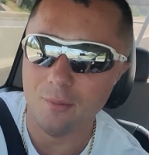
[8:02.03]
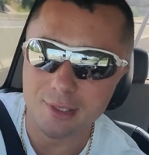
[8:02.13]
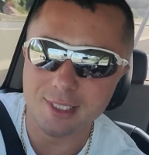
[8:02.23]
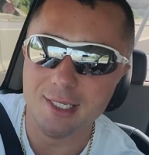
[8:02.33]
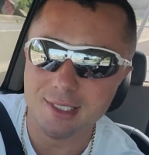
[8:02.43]

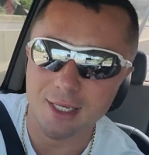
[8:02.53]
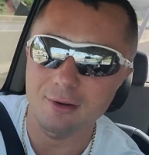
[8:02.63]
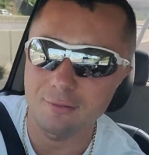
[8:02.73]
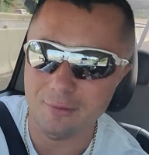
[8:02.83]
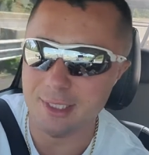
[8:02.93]
Once they see
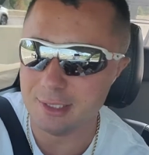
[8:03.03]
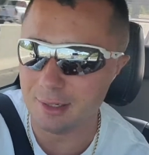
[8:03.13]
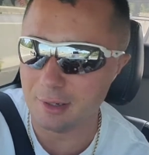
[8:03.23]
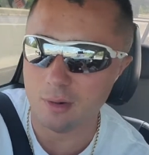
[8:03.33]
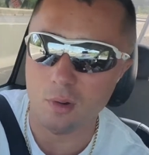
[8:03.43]
your vision
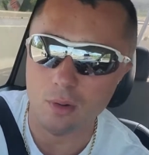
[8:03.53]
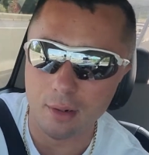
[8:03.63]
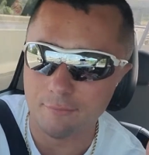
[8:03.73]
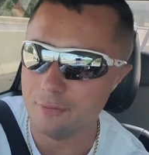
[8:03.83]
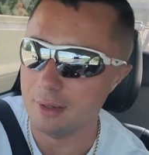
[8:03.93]
and goal
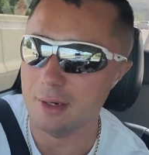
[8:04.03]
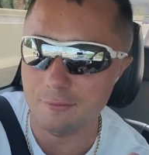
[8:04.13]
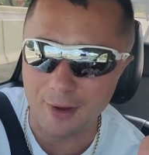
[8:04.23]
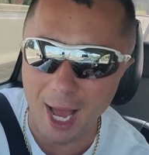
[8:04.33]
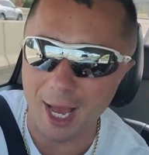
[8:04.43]
and feel your
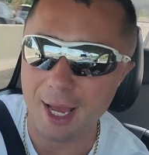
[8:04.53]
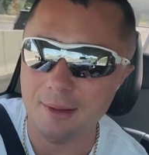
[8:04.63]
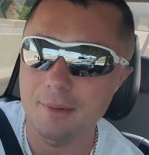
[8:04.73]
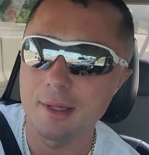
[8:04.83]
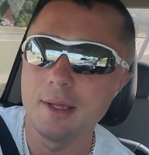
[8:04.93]
vibe,
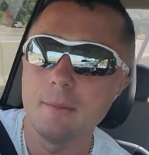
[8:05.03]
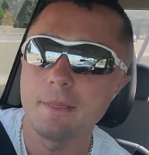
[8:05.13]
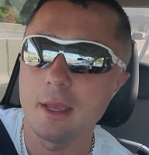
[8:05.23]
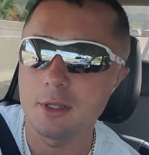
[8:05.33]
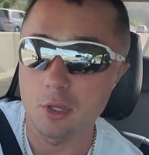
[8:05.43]

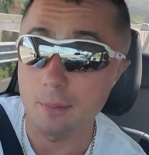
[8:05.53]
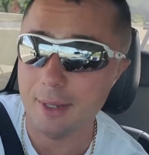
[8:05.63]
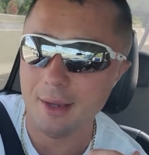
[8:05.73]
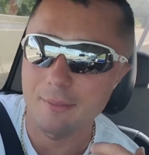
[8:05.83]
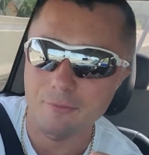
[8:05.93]
then you
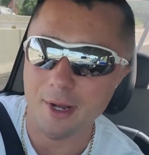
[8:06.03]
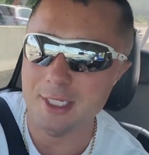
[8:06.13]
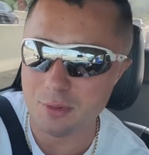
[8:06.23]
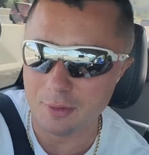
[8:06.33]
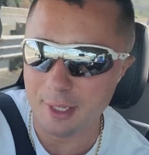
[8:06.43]
become
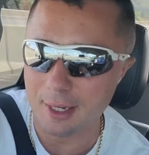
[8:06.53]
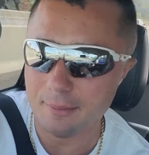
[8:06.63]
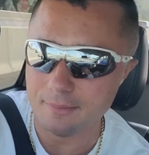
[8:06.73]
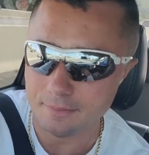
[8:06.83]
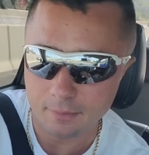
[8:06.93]
friends with
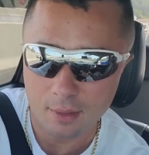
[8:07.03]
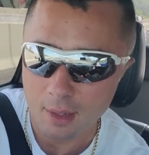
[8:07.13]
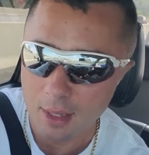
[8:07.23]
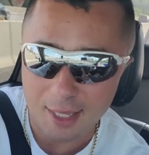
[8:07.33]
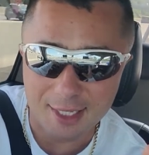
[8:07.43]

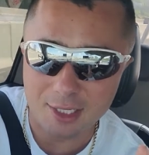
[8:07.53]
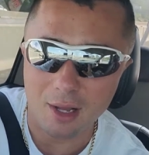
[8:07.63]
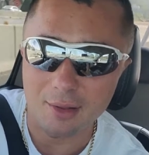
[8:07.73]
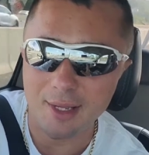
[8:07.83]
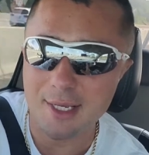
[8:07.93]
them. That's
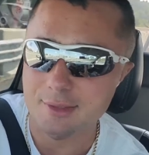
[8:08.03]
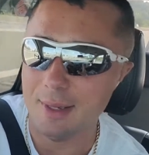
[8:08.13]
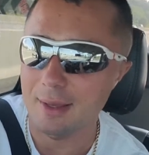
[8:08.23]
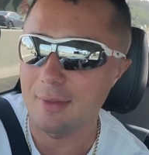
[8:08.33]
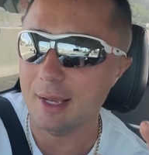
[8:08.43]
all it is,
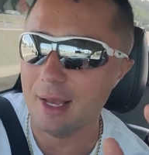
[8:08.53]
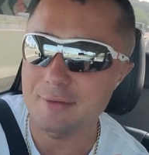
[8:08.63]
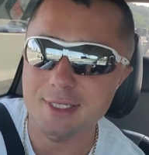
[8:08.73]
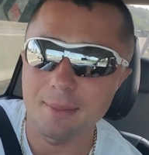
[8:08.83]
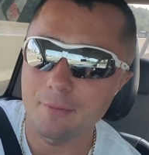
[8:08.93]
man. Like I've
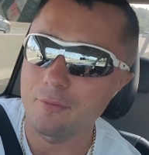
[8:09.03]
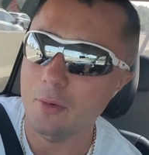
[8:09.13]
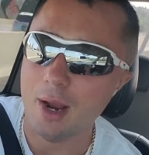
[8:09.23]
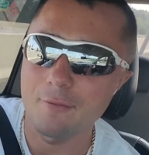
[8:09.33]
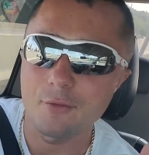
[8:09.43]
said
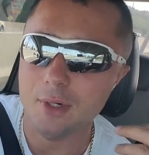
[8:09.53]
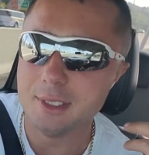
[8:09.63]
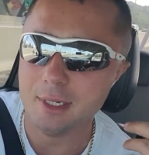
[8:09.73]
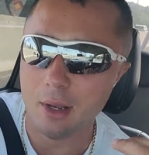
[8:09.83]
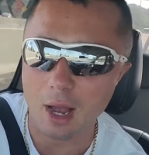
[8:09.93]
before, I
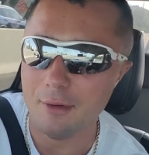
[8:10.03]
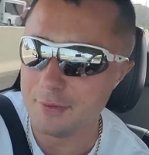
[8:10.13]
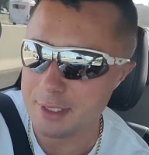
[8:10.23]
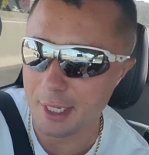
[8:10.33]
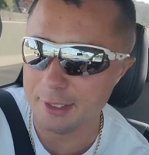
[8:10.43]
focus on
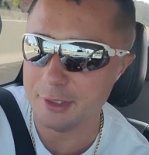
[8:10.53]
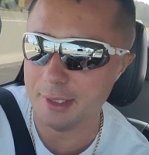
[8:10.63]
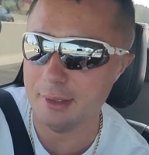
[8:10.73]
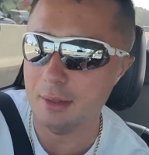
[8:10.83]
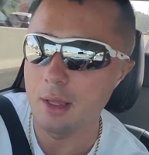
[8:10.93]

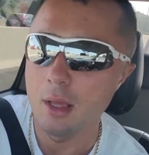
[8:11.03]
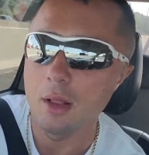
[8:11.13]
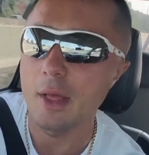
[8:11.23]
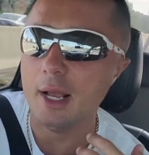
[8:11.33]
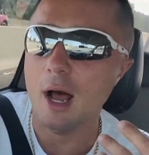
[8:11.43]

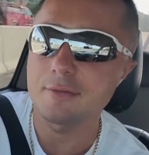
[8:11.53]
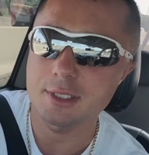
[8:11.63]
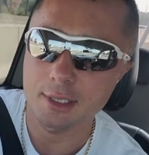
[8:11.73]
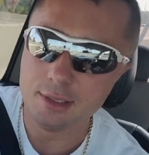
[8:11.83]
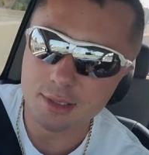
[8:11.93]
conversation. Like,
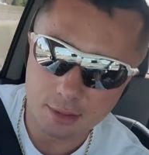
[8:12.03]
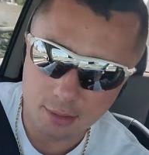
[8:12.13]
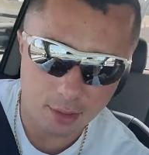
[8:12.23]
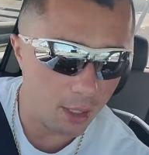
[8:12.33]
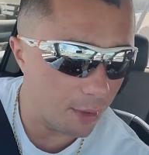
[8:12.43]
obviously,
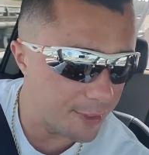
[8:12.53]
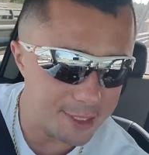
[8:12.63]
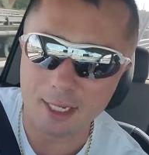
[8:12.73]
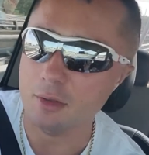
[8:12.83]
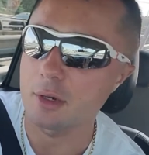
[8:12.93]
you know, let's
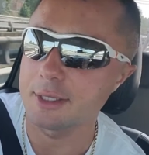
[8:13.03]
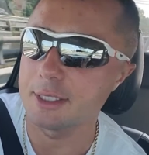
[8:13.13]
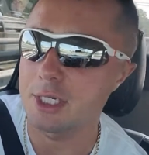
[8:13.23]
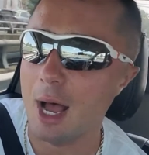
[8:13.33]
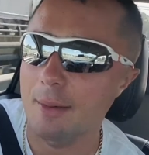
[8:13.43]
take a look at the
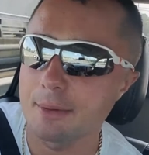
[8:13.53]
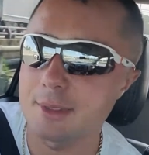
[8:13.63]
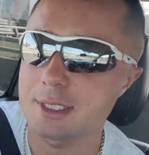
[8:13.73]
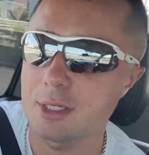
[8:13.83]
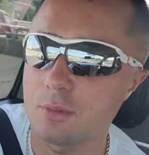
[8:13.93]
job. Let me
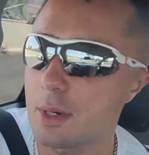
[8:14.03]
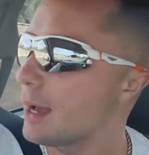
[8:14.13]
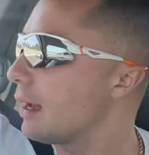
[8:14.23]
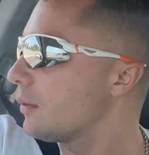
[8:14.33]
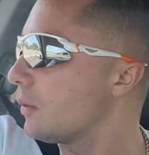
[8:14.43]
see what
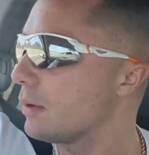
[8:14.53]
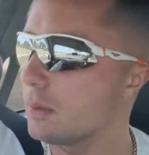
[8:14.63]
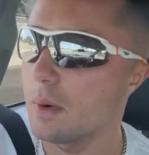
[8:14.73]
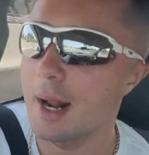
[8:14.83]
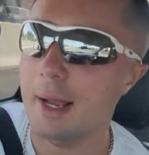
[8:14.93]

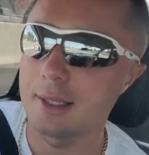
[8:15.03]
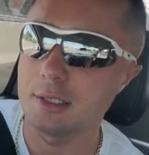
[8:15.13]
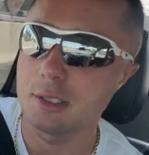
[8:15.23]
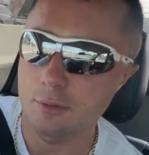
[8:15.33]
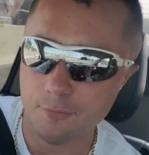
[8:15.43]
I can
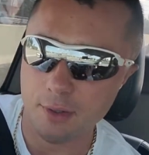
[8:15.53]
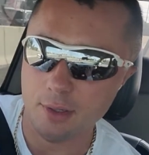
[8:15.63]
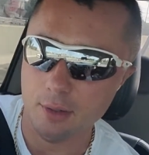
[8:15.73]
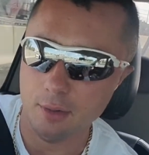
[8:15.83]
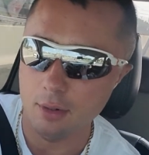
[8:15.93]
do for
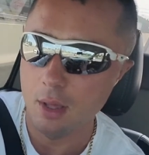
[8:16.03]
you.